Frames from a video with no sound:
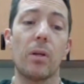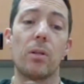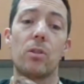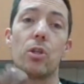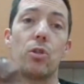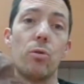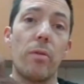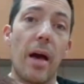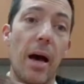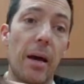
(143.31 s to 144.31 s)
to do
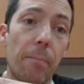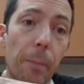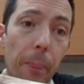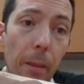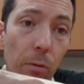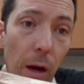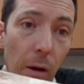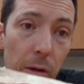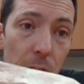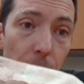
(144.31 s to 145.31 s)
that
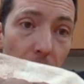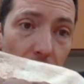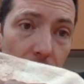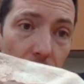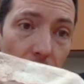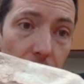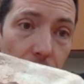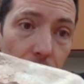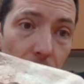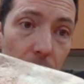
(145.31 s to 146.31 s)
around his backside,
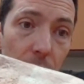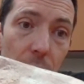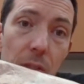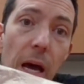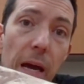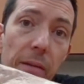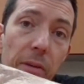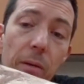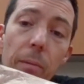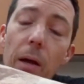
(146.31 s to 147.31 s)
the side of
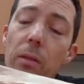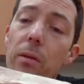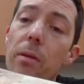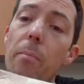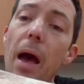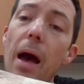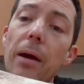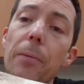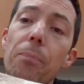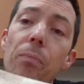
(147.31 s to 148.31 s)
him on the back.
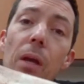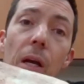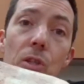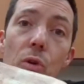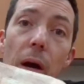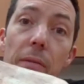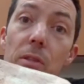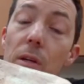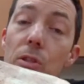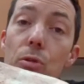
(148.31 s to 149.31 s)
And so I've
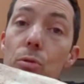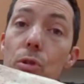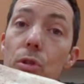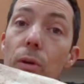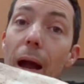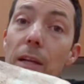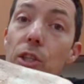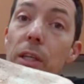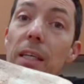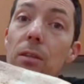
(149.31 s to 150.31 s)
started to
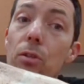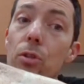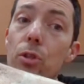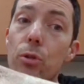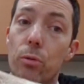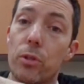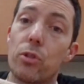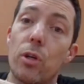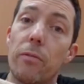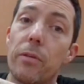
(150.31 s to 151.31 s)
scratch into the
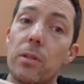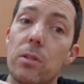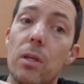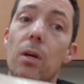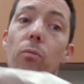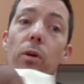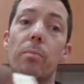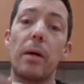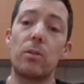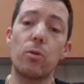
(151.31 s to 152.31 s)
surface with
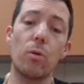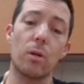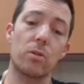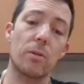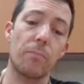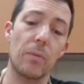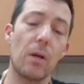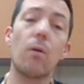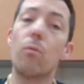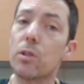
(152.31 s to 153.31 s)
my tools,
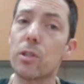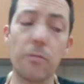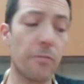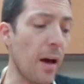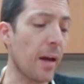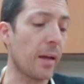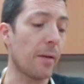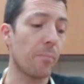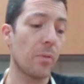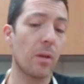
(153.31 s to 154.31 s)
which is fine.
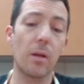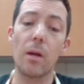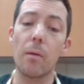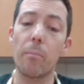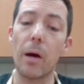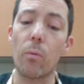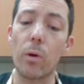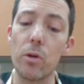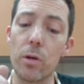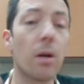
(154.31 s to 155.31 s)
But
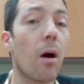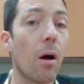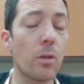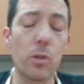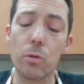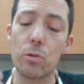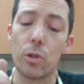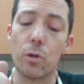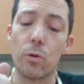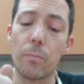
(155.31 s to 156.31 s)
what you can also
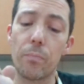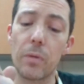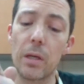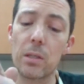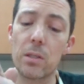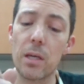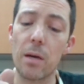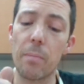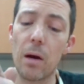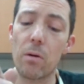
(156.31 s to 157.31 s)
do is think
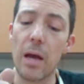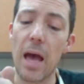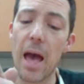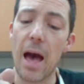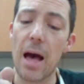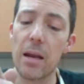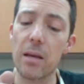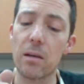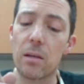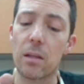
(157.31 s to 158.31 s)
about
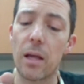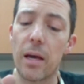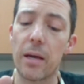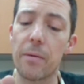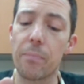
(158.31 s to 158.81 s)
adding clay